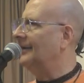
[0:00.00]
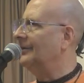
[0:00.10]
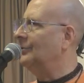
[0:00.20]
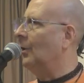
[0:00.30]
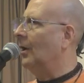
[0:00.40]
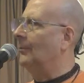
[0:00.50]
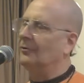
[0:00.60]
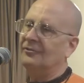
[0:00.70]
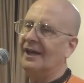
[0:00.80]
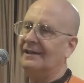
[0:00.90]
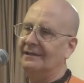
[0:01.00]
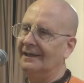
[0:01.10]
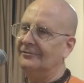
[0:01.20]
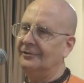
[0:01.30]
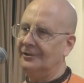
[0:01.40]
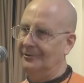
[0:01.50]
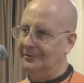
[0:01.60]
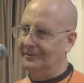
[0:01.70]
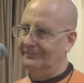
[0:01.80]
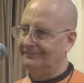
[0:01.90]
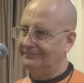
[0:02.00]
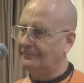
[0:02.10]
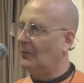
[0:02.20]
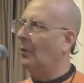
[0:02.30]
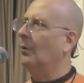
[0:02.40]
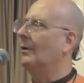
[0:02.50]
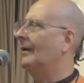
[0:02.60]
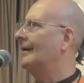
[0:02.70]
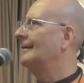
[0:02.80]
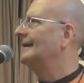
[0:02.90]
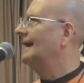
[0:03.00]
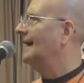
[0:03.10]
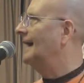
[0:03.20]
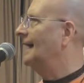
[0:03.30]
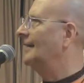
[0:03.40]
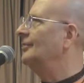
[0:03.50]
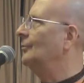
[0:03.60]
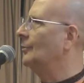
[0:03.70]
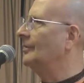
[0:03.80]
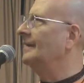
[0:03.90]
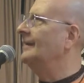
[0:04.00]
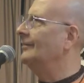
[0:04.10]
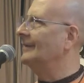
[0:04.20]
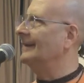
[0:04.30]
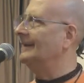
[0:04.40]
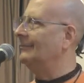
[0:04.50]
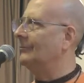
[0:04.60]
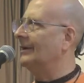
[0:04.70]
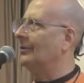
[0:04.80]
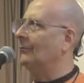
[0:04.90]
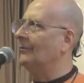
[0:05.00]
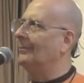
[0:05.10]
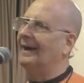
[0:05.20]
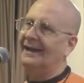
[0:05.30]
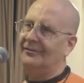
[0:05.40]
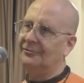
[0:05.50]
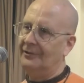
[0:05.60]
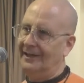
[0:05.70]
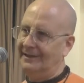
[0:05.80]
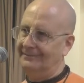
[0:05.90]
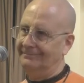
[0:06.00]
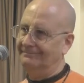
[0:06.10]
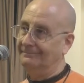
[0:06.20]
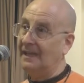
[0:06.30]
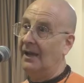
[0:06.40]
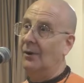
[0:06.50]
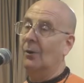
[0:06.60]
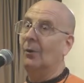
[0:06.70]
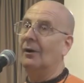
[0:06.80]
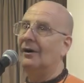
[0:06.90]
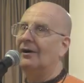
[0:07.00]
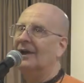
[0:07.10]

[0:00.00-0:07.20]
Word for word: you almost got electrocuted, or you were nearly run over by a train, or